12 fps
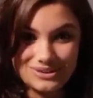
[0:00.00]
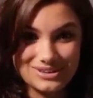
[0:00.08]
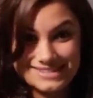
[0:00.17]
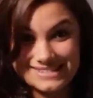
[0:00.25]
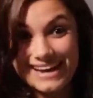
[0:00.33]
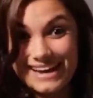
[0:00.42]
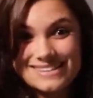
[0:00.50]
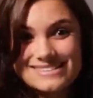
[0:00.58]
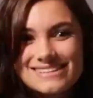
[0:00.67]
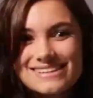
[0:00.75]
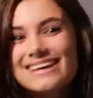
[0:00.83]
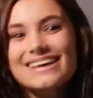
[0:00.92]
what is that?
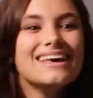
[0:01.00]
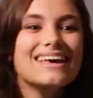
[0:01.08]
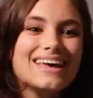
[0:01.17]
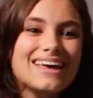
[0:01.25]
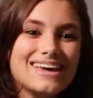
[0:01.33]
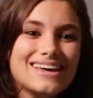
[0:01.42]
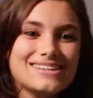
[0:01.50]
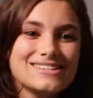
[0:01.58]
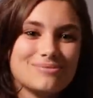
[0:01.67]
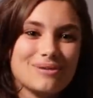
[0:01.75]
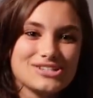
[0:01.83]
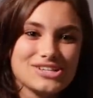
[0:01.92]

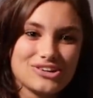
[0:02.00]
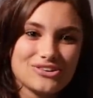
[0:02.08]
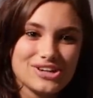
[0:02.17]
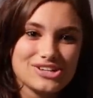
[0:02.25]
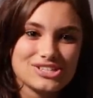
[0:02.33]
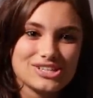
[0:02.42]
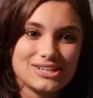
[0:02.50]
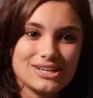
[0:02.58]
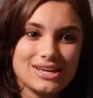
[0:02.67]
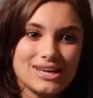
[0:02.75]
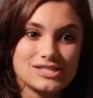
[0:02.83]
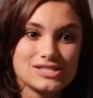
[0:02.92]
To my generation,
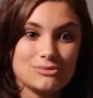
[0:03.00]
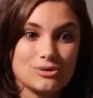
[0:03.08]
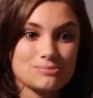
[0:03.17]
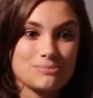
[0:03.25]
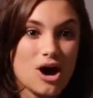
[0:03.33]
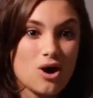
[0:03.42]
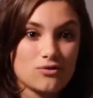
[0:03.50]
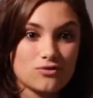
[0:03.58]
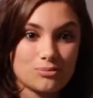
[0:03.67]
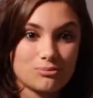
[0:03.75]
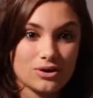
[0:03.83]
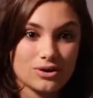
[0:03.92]
it's the most
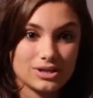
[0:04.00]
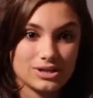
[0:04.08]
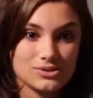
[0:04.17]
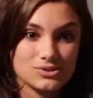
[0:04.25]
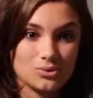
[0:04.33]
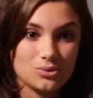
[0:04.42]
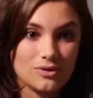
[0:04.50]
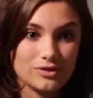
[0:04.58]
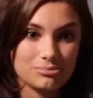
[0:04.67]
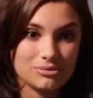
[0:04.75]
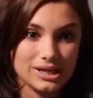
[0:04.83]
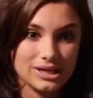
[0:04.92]
powerful marketing tool on
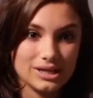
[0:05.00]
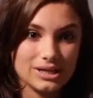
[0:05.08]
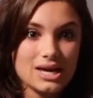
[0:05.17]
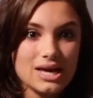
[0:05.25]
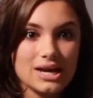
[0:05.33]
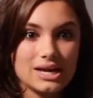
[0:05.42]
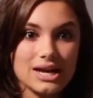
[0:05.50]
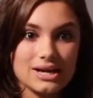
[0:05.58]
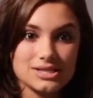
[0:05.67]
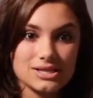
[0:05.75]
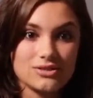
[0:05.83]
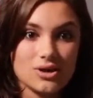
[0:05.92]
the planet,
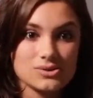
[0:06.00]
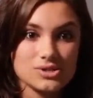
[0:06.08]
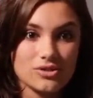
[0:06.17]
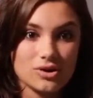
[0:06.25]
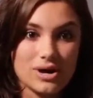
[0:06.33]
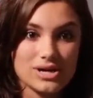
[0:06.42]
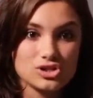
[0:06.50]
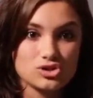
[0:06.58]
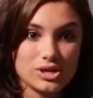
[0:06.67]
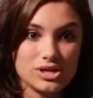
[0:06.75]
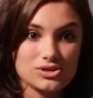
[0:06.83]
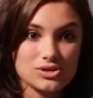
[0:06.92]
connecting those otherwise
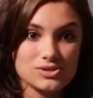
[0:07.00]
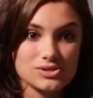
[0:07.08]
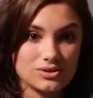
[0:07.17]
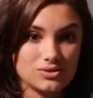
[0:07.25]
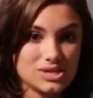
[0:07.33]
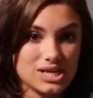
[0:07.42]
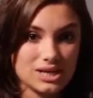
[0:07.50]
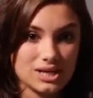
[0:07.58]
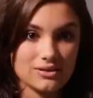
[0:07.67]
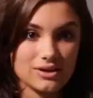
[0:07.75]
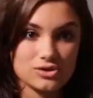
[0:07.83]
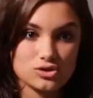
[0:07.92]
strangers into
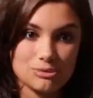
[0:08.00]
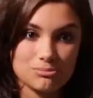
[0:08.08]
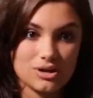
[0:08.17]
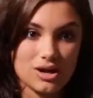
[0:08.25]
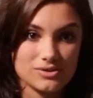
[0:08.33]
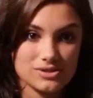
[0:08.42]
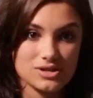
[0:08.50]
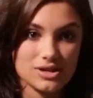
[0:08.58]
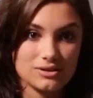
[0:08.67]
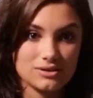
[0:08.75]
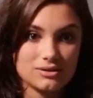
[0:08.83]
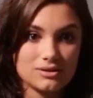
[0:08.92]
taking their trip around the
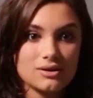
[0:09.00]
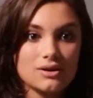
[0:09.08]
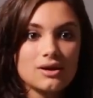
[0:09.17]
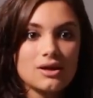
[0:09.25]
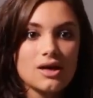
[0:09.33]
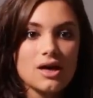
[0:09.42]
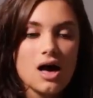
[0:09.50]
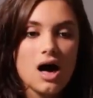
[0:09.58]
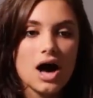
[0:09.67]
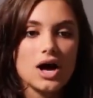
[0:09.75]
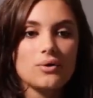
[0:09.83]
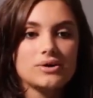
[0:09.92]
sun.
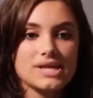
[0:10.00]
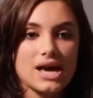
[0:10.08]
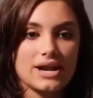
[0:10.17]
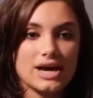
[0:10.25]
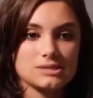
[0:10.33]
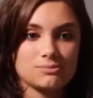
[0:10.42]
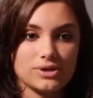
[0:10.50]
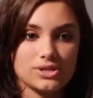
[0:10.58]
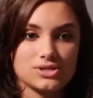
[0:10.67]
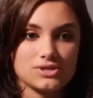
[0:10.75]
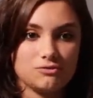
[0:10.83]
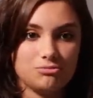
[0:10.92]
I always had
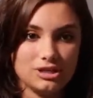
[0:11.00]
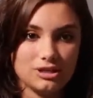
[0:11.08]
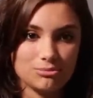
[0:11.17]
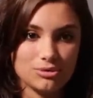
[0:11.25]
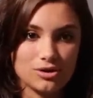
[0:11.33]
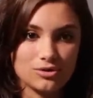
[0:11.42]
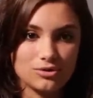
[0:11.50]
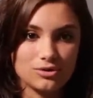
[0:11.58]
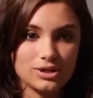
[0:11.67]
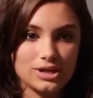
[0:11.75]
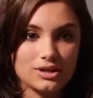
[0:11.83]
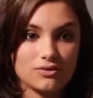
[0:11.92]
aspirations of being a
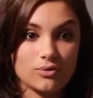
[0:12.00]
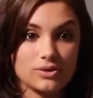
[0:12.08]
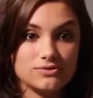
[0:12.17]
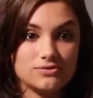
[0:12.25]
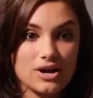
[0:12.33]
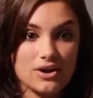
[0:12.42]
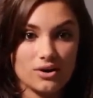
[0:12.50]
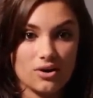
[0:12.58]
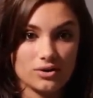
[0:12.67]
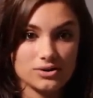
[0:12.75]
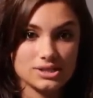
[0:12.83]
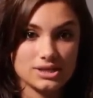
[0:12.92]
model, and have worked very
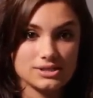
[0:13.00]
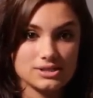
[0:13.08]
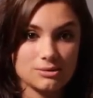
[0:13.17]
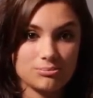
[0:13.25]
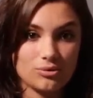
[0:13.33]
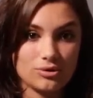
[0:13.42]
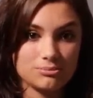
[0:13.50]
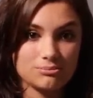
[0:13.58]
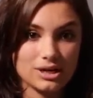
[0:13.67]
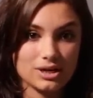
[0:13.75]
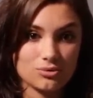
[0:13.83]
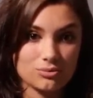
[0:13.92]
hard to get to the point in
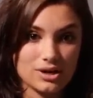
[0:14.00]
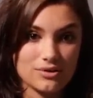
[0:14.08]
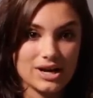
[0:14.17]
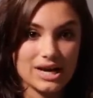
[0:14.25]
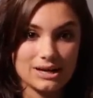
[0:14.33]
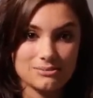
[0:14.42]
my career that I